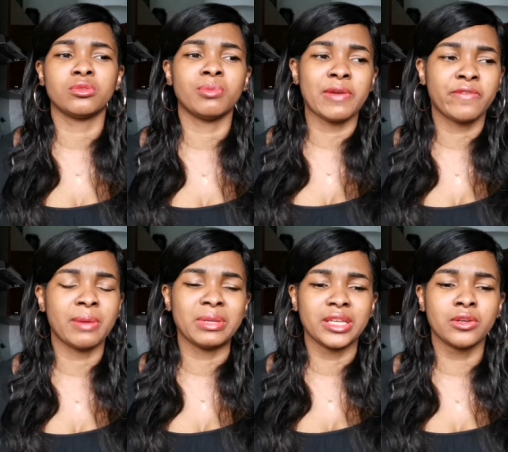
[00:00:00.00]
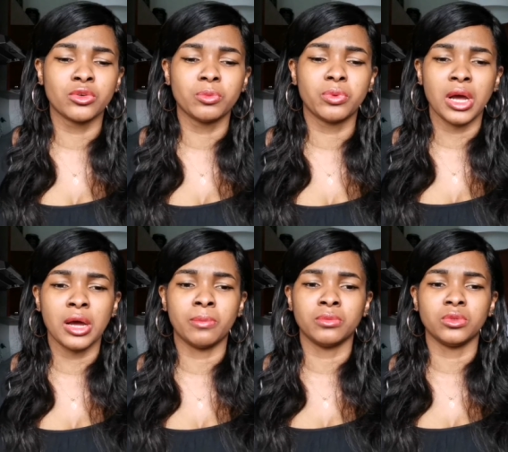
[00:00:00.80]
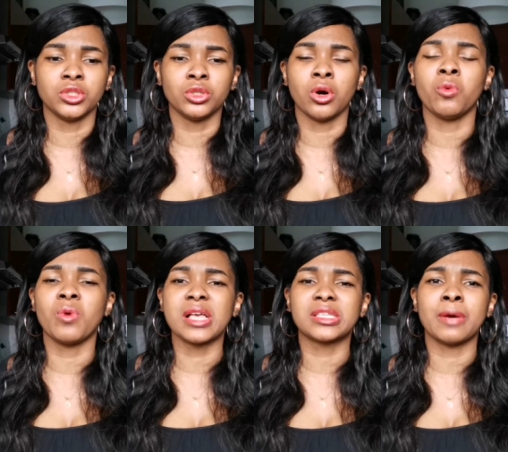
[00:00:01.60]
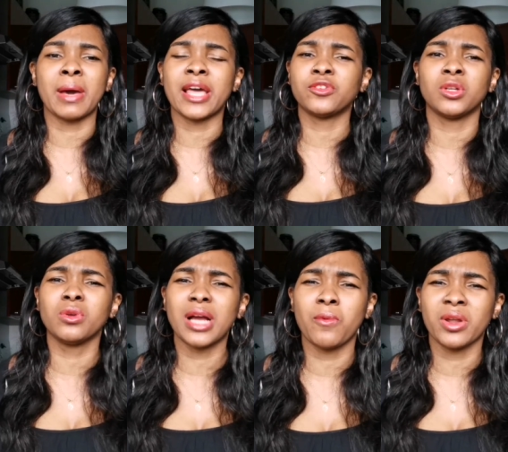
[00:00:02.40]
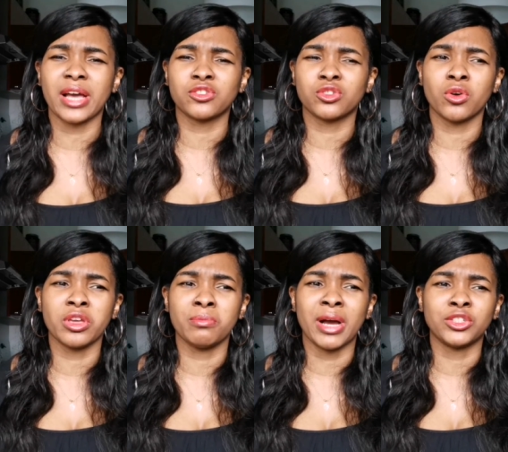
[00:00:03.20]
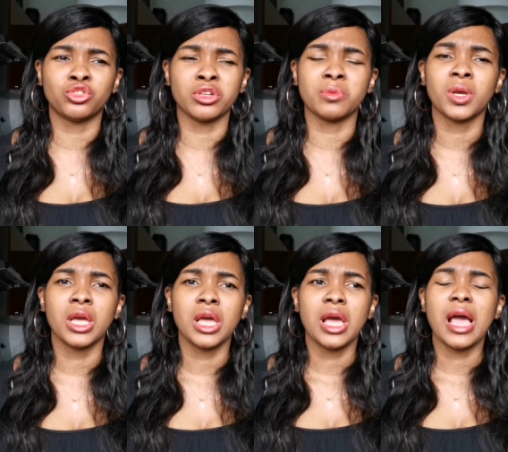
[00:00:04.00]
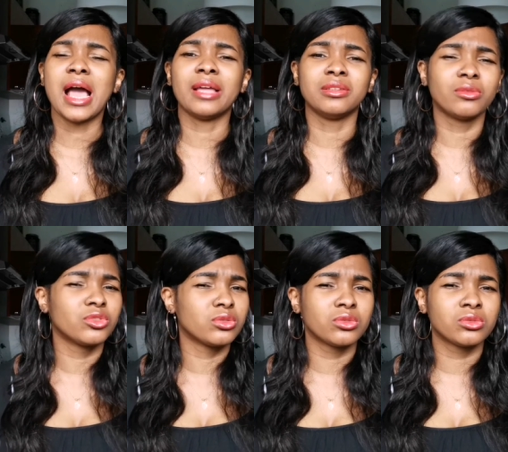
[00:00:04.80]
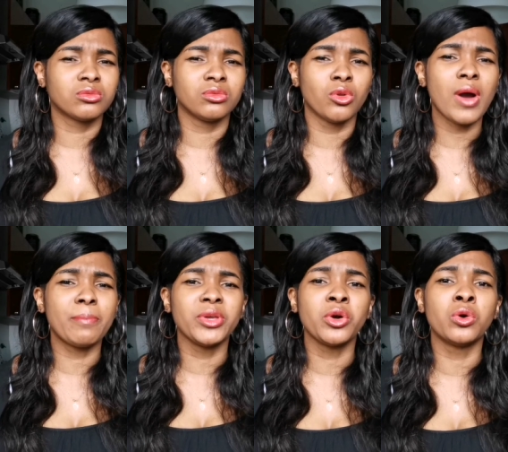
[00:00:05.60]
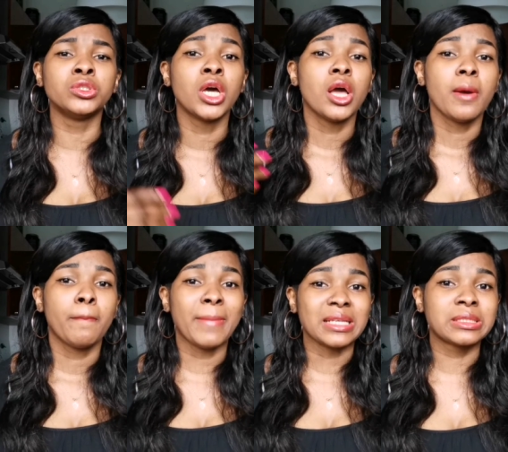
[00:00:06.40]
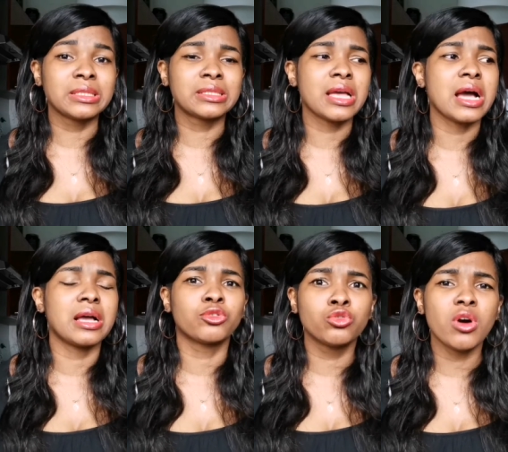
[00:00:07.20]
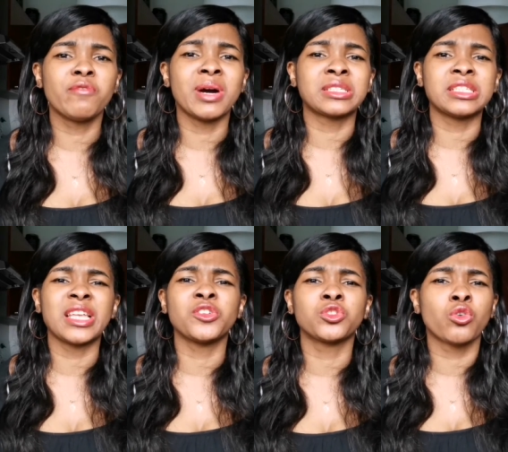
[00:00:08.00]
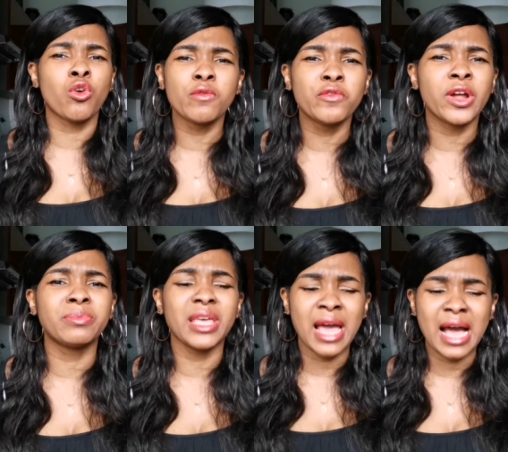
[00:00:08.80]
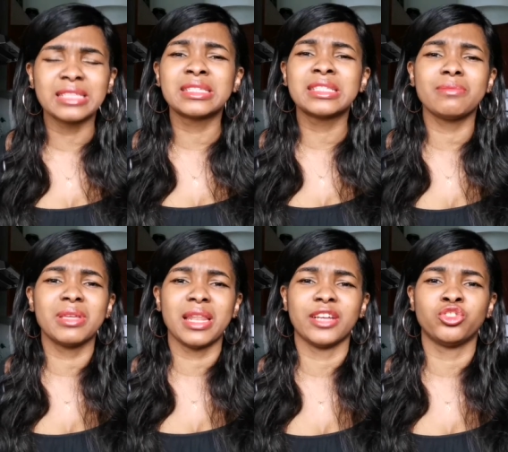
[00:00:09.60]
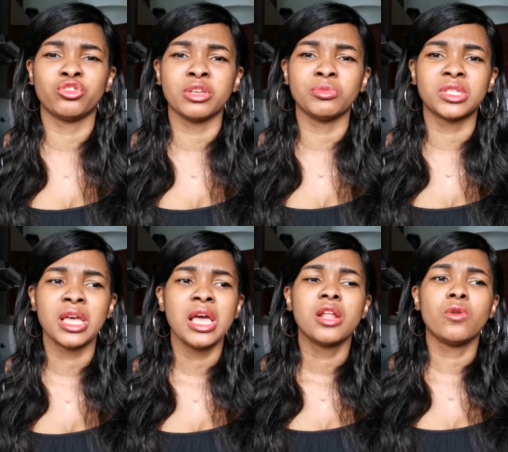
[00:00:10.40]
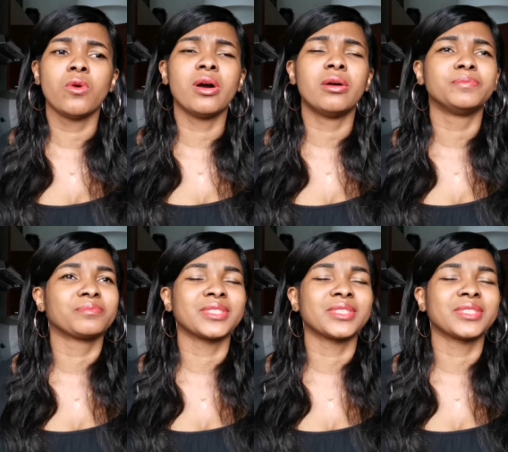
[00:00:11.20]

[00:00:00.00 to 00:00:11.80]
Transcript: to my family group um, you know on whatsapp and i told them look at what i saw in my dream and lo and behold my sister, two of my sisters also confirmed they had similar dreams. Look,